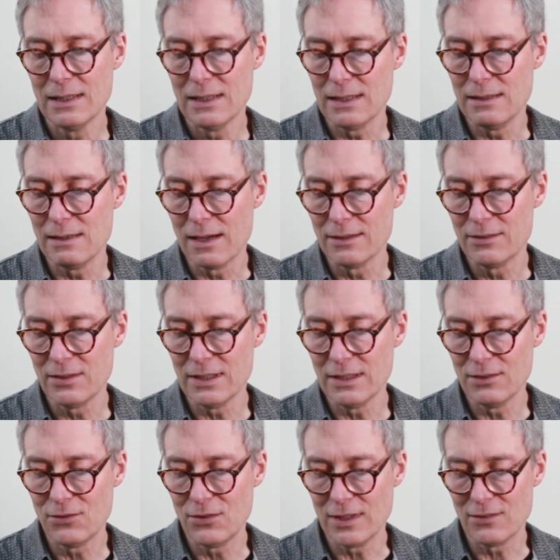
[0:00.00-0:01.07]
in
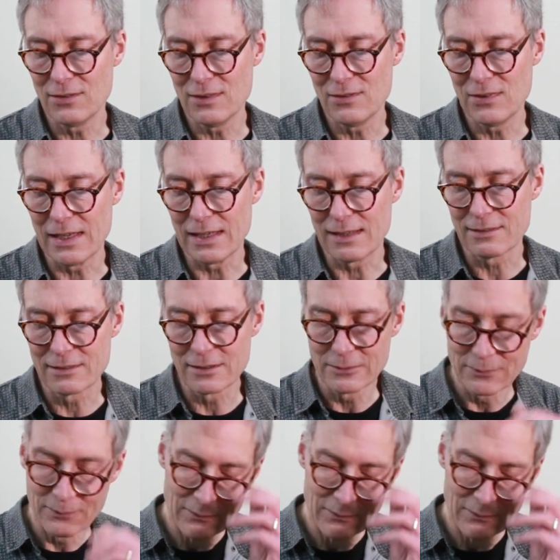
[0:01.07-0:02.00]
1966.